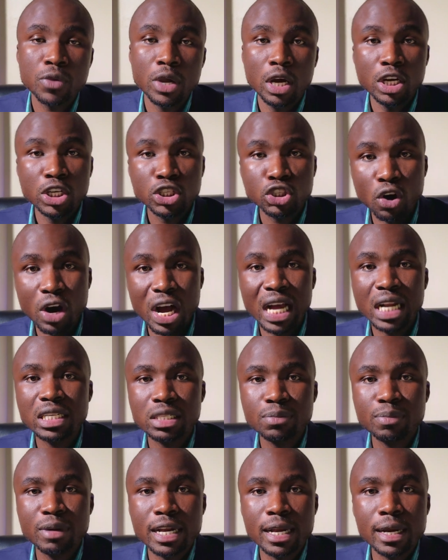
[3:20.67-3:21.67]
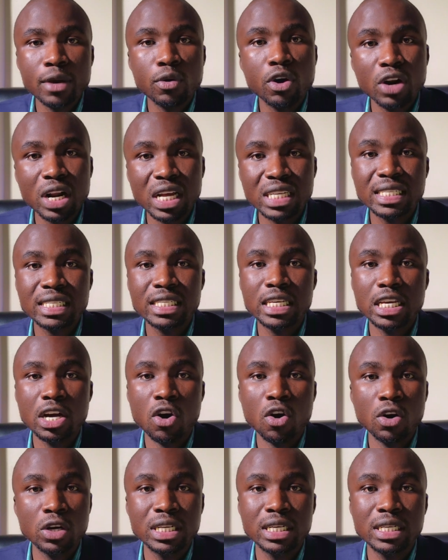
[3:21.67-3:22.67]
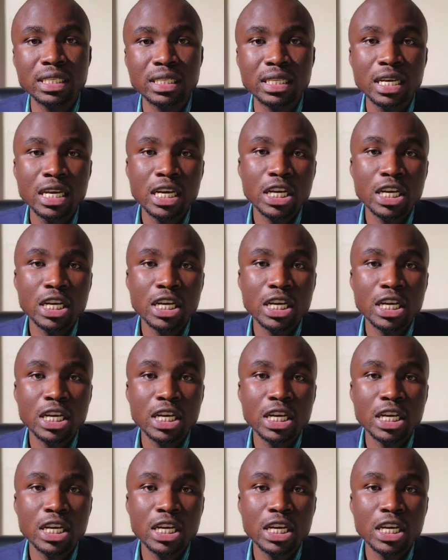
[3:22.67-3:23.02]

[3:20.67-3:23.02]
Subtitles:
So ultimately, we're going to see all these